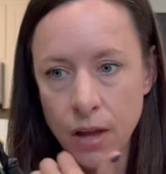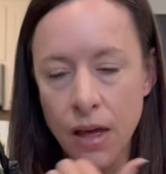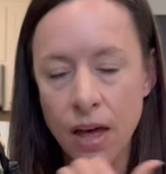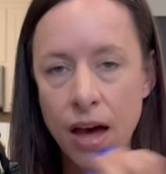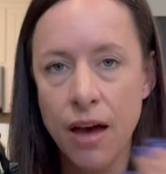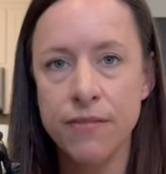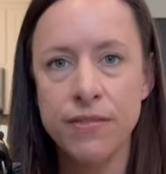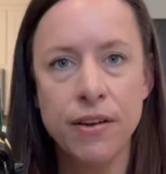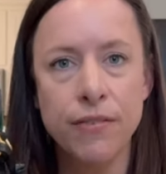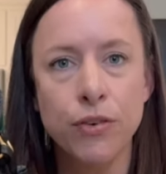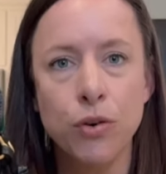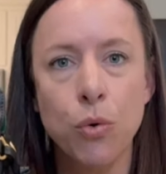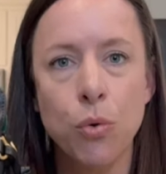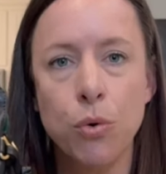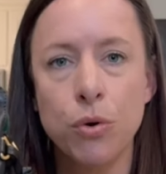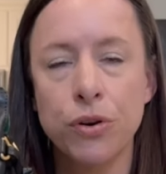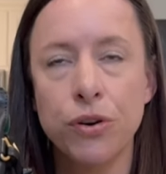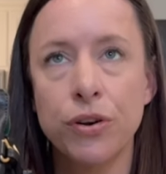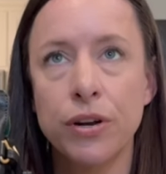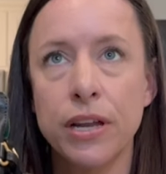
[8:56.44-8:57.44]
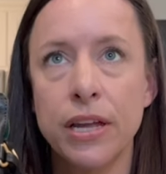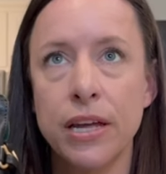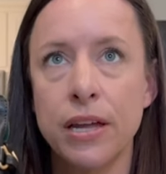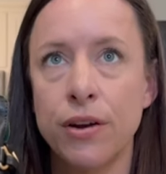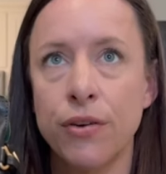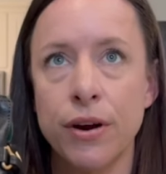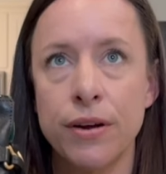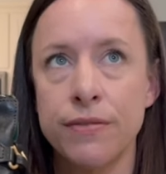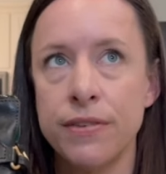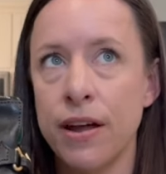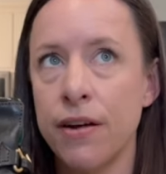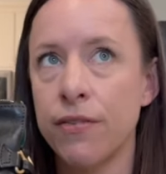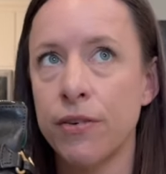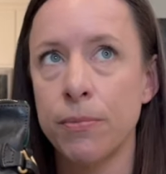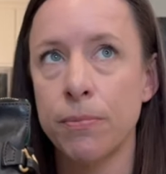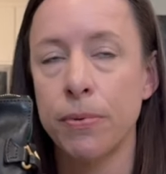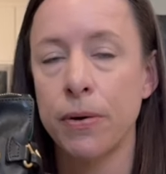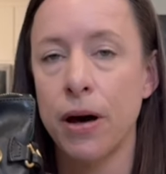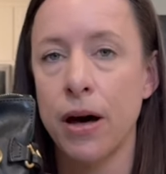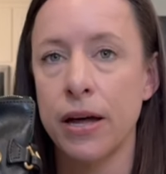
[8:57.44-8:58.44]
I've never ordered it, or I've never
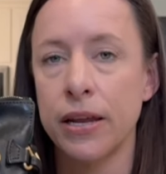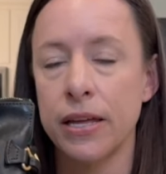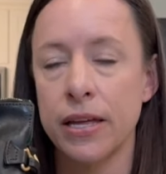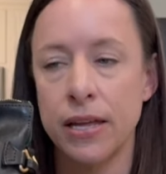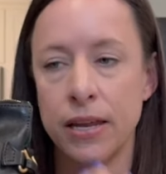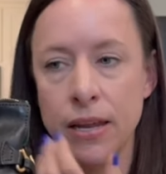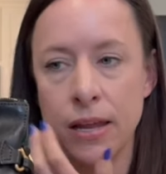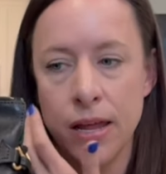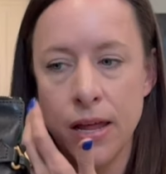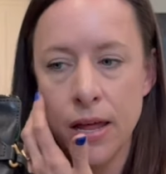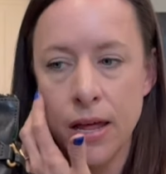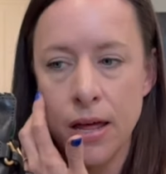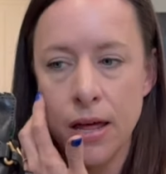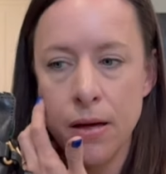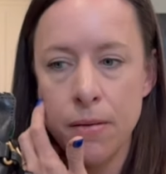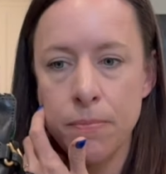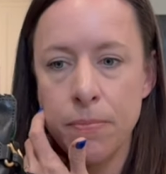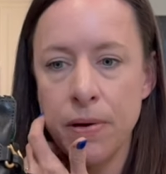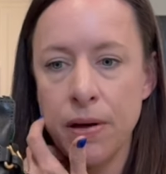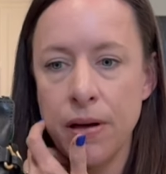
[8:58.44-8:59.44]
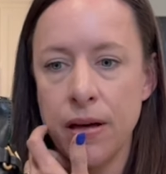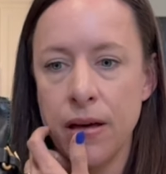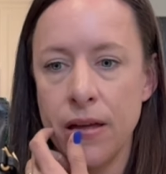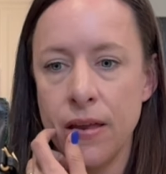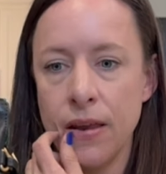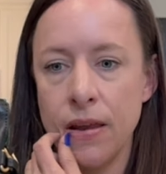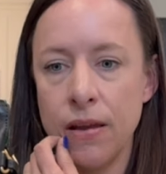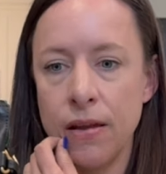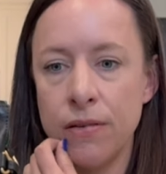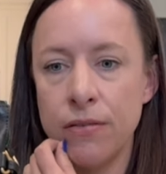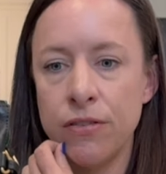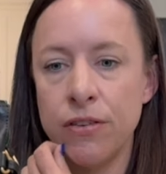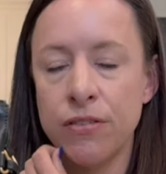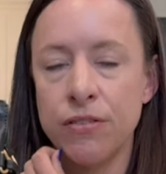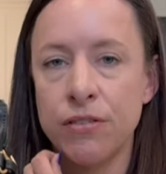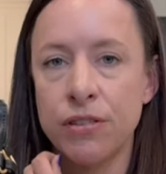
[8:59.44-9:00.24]
bought it, but just